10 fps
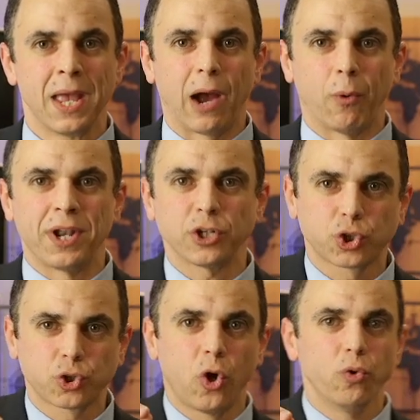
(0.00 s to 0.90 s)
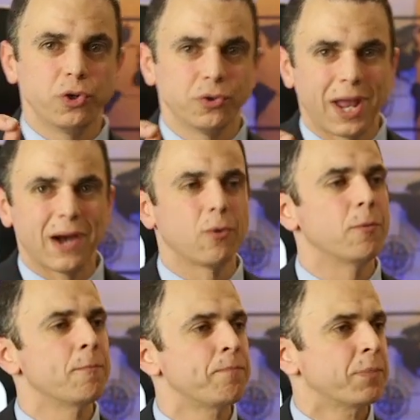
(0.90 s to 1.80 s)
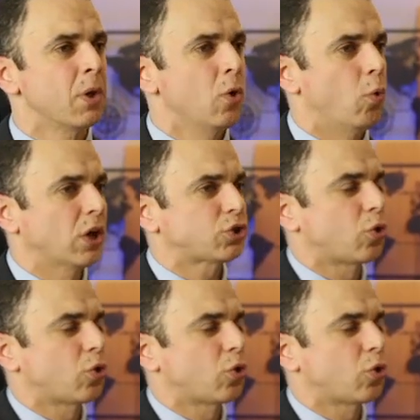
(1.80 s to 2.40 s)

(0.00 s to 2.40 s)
I want to show you now What's